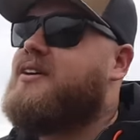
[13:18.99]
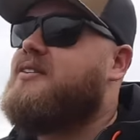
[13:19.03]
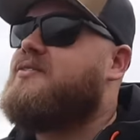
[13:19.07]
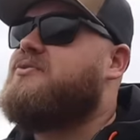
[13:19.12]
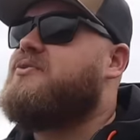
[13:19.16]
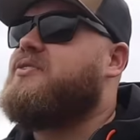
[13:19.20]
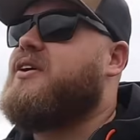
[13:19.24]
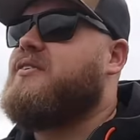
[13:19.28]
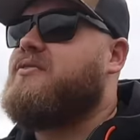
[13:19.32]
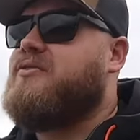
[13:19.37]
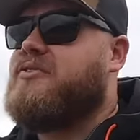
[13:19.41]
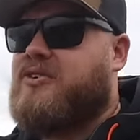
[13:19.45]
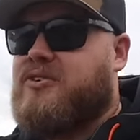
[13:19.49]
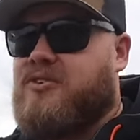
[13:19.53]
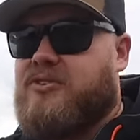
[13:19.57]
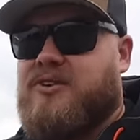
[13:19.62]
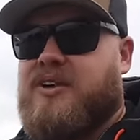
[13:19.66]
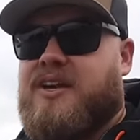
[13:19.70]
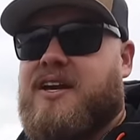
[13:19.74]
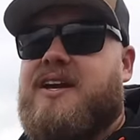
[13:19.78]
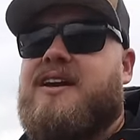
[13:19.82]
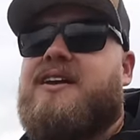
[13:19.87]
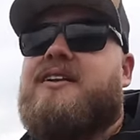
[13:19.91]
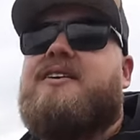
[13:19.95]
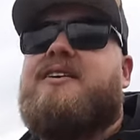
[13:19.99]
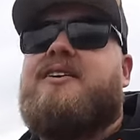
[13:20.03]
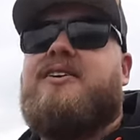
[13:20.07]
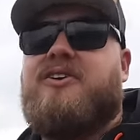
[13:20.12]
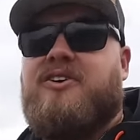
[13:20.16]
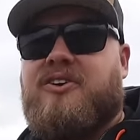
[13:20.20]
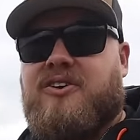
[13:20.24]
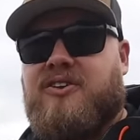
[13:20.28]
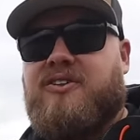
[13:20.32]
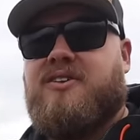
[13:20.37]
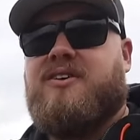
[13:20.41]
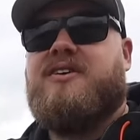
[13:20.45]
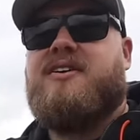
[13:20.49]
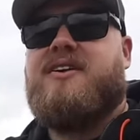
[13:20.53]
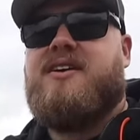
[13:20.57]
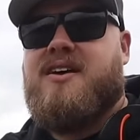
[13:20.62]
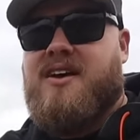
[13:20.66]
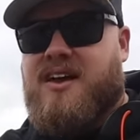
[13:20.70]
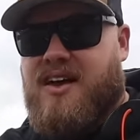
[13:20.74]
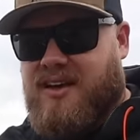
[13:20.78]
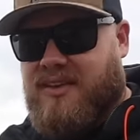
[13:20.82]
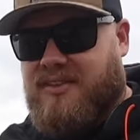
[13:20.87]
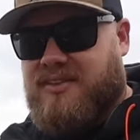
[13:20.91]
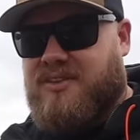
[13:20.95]
If you have green, good,
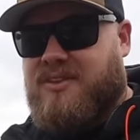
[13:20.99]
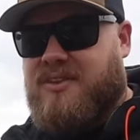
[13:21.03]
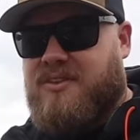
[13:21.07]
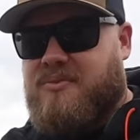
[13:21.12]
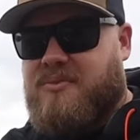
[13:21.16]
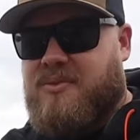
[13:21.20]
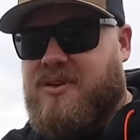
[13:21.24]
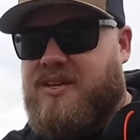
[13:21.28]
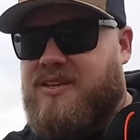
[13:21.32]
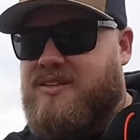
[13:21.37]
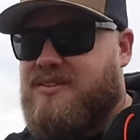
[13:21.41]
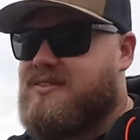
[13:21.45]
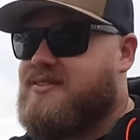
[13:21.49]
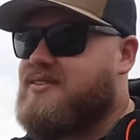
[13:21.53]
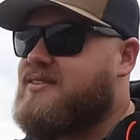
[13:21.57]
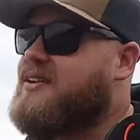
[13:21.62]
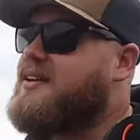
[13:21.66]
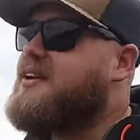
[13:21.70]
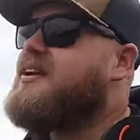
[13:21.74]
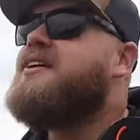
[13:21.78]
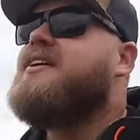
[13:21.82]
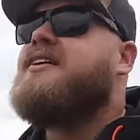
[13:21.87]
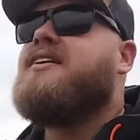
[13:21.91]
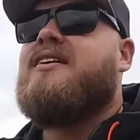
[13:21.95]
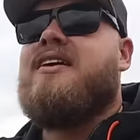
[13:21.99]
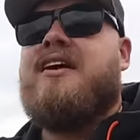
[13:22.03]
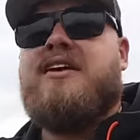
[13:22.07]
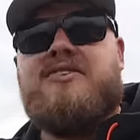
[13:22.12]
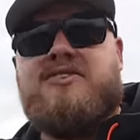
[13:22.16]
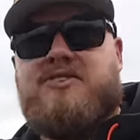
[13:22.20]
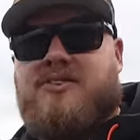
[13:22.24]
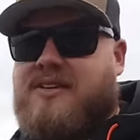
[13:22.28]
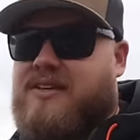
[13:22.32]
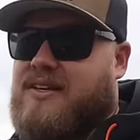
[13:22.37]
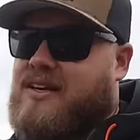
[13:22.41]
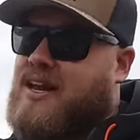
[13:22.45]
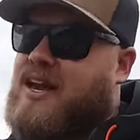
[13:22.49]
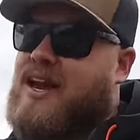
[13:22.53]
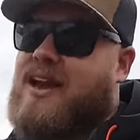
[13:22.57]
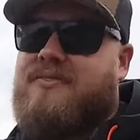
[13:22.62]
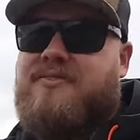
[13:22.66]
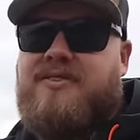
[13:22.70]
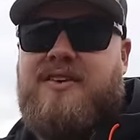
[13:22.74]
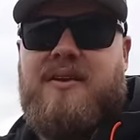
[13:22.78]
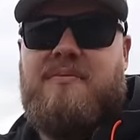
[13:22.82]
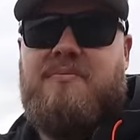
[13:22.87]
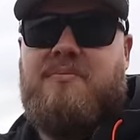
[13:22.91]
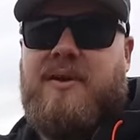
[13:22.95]
healthy weeds, it's gonna
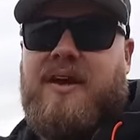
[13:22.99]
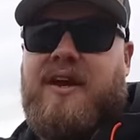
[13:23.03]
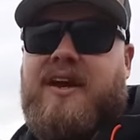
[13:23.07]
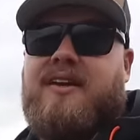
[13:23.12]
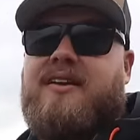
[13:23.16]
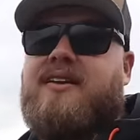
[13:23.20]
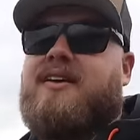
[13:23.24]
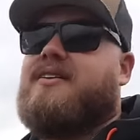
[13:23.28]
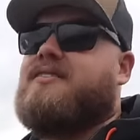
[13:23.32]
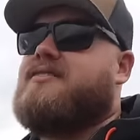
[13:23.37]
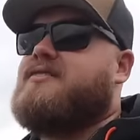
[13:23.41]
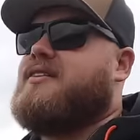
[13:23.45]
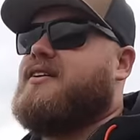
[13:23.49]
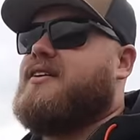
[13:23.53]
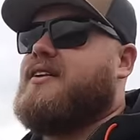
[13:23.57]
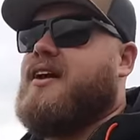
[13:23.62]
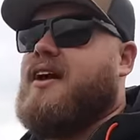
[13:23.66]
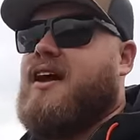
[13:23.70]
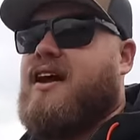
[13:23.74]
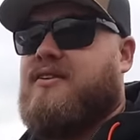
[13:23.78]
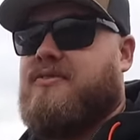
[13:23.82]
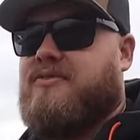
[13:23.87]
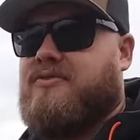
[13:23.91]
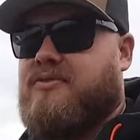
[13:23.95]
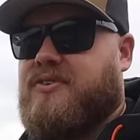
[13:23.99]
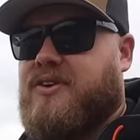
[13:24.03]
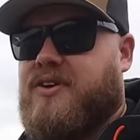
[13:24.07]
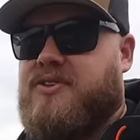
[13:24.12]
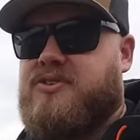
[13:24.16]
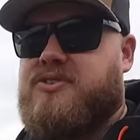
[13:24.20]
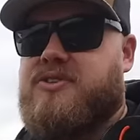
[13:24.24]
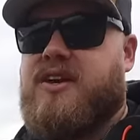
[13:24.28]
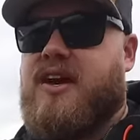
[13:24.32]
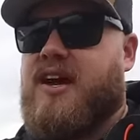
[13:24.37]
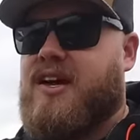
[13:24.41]
have that bait, it's gonna have fish.